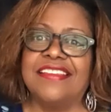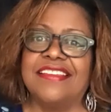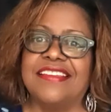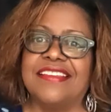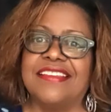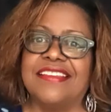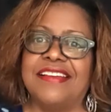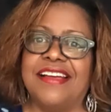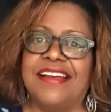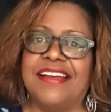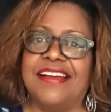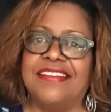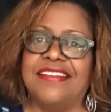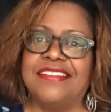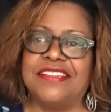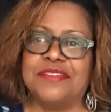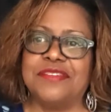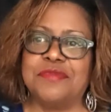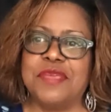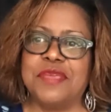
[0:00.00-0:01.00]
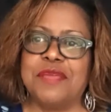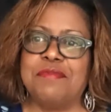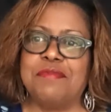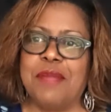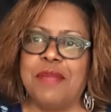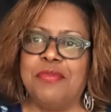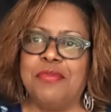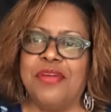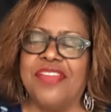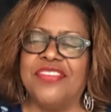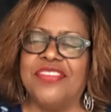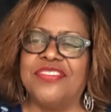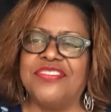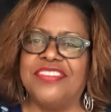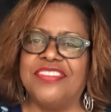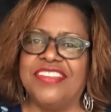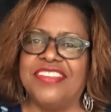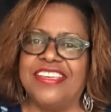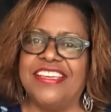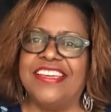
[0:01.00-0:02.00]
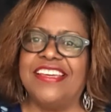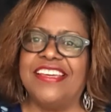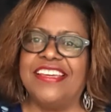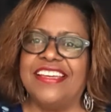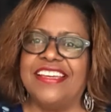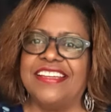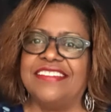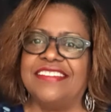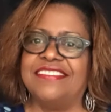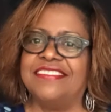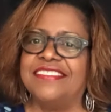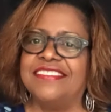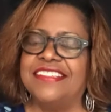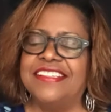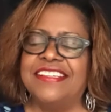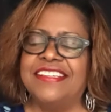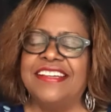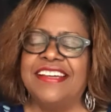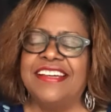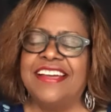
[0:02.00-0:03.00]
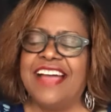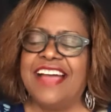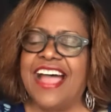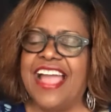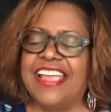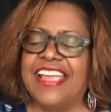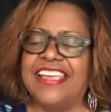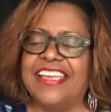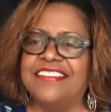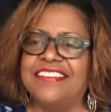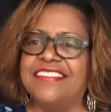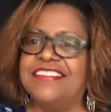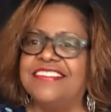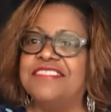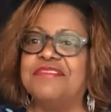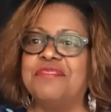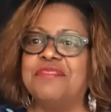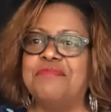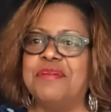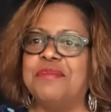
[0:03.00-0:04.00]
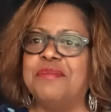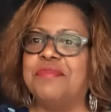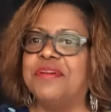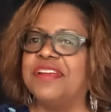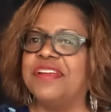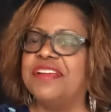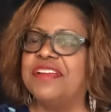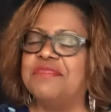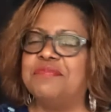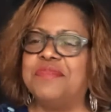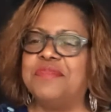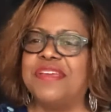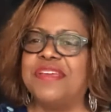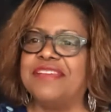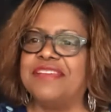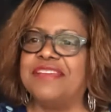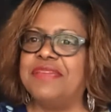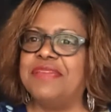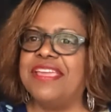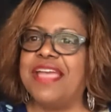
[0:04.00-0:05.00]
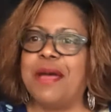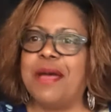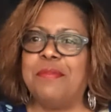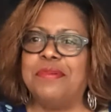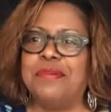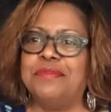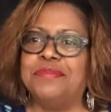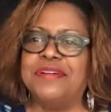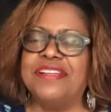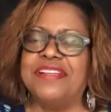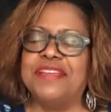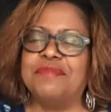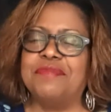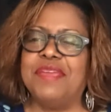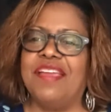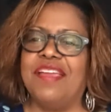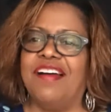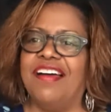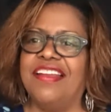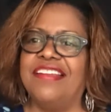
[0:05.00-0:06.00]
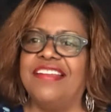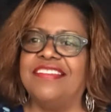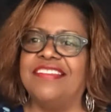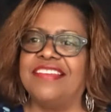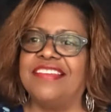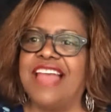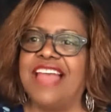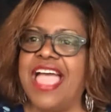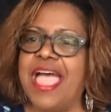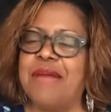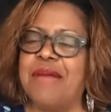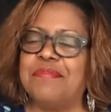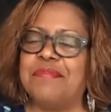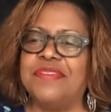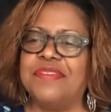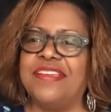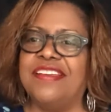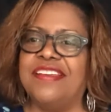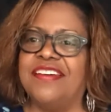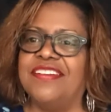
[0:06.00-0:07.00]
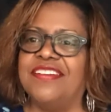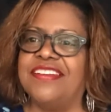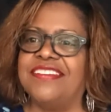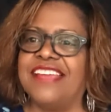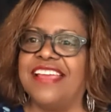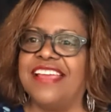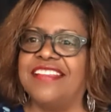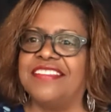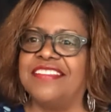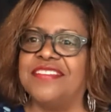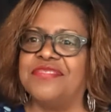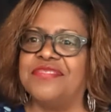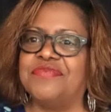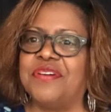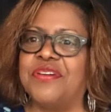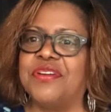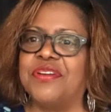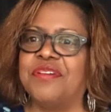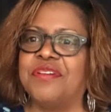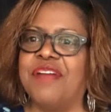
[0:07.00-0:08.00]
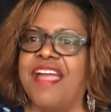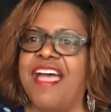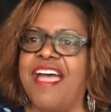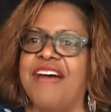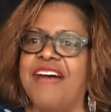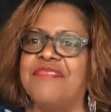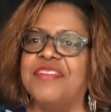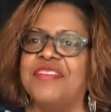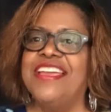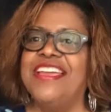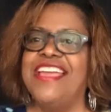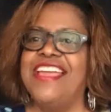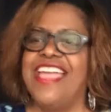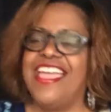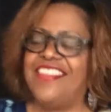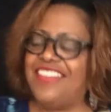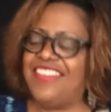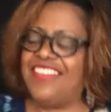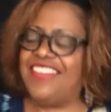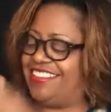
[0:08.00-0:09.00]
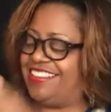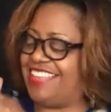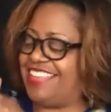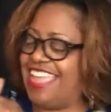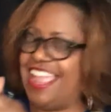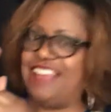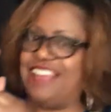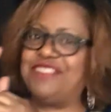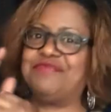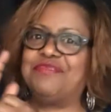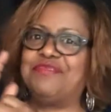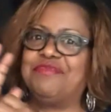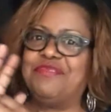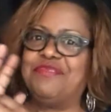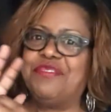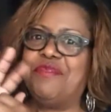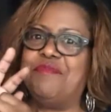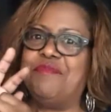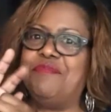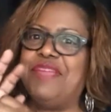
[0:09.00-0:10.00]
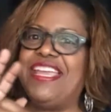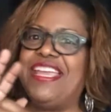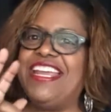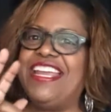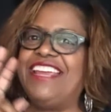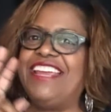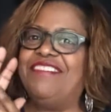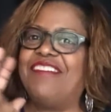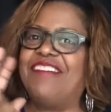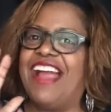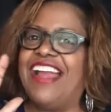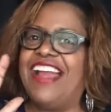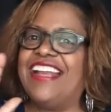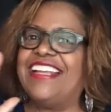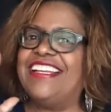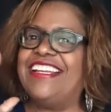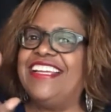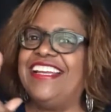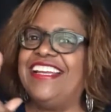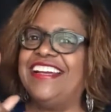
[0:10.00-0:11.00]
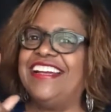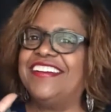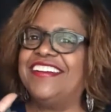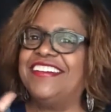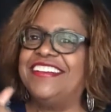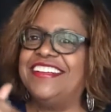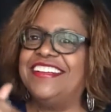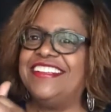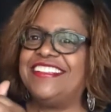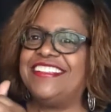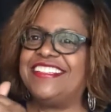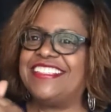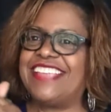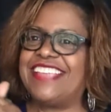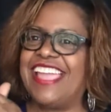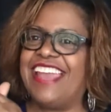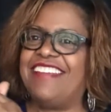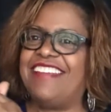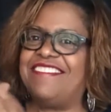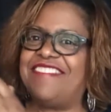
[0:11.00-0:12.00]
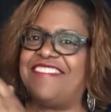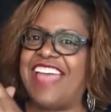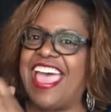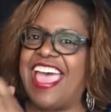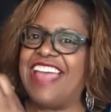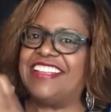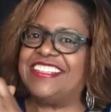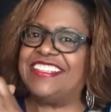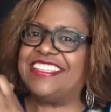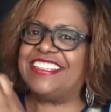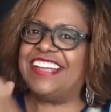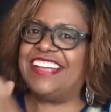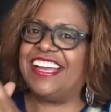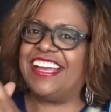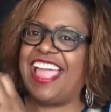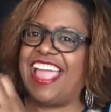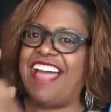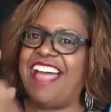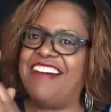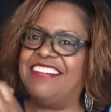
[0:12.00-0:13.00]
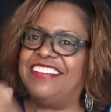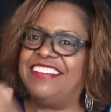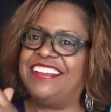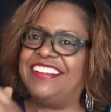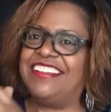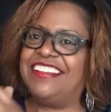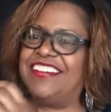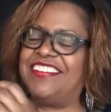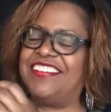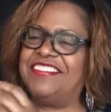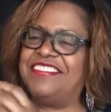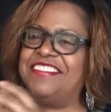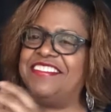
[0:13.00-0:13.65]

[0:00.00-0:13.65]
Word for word: uh, took me and my brothers to the gig, and I can still remember him picking me up and putting me on his lap, you know, to take this photograph, and that his hands were real meaty right in here, just kind of fat and stuck out, you know,